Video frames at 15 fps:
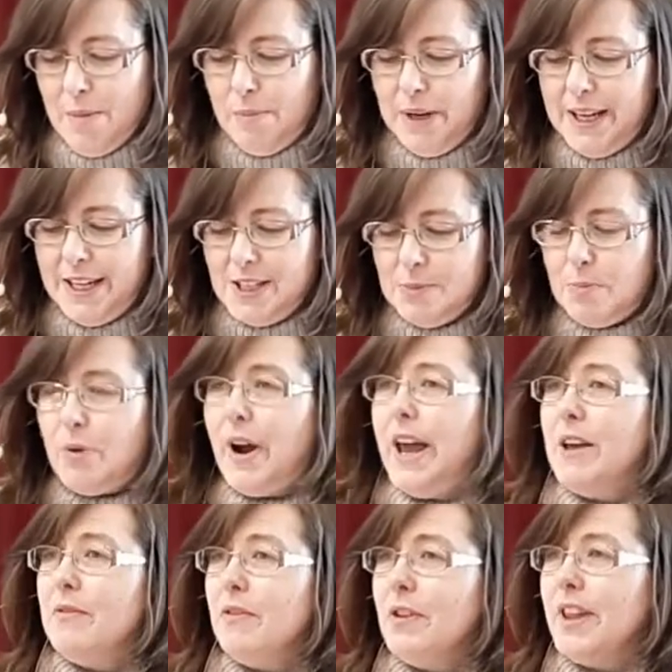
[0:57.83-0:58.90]
Please
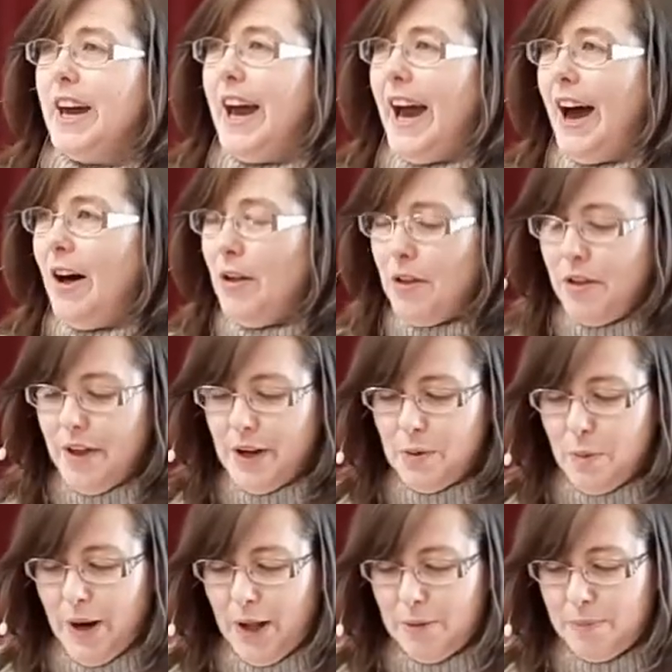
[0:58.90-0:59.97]
pray for the health
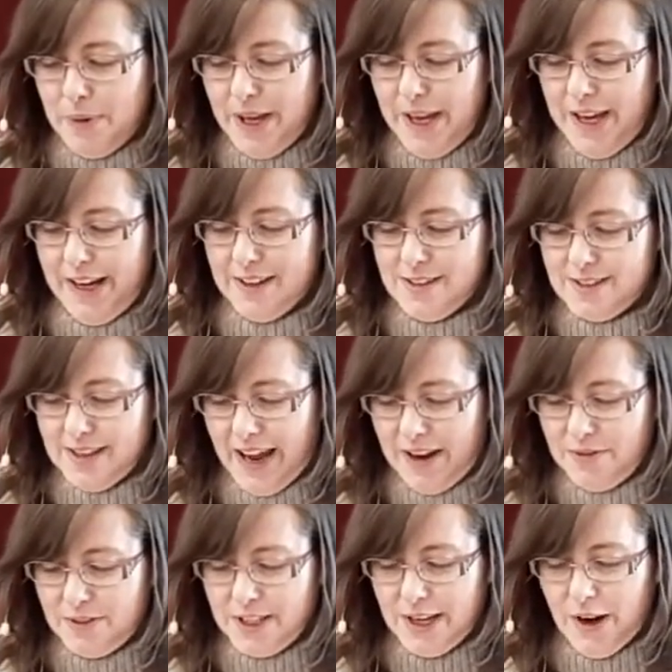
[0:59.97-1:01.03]
and well-being and
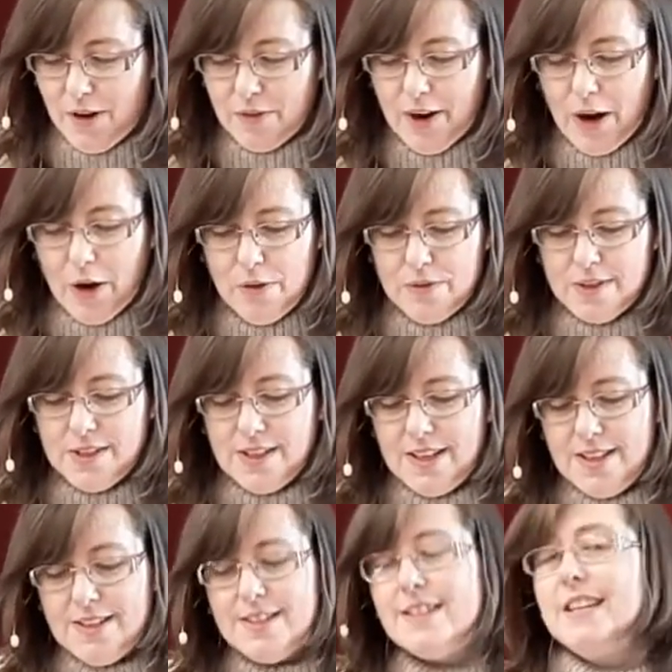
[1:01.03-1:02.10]
safety of our
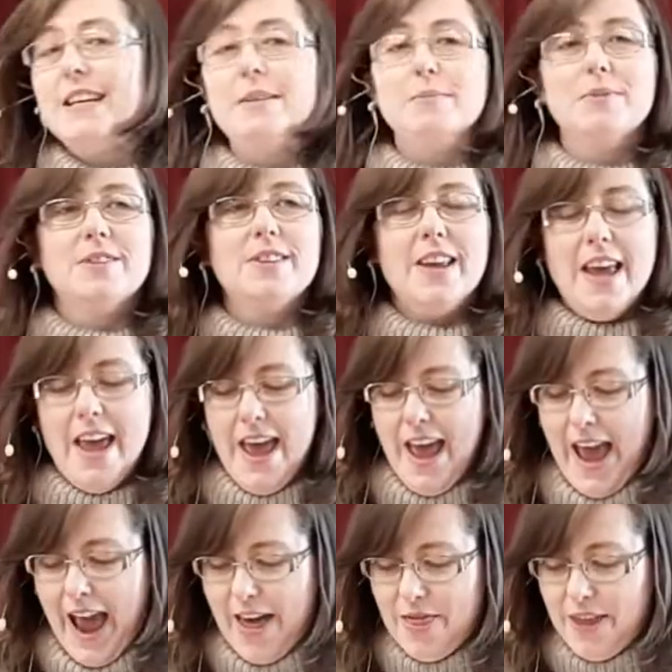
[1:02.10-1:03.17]
overseas teams
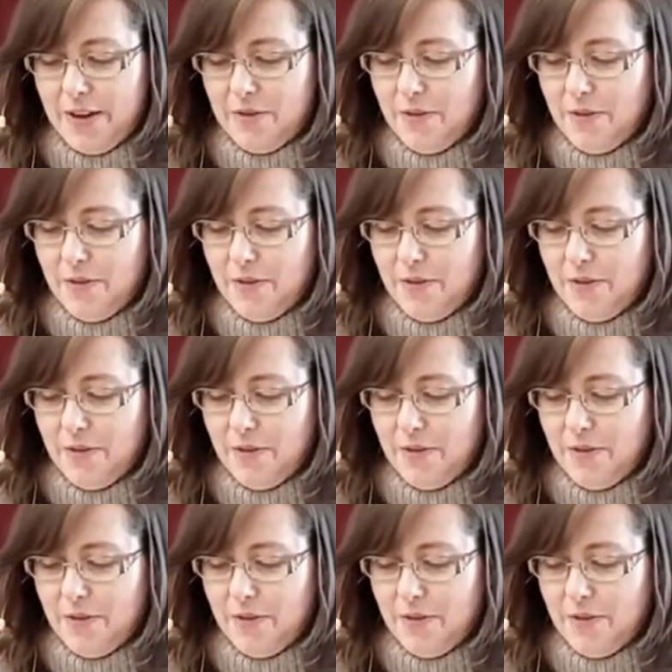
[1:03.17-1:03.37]
and their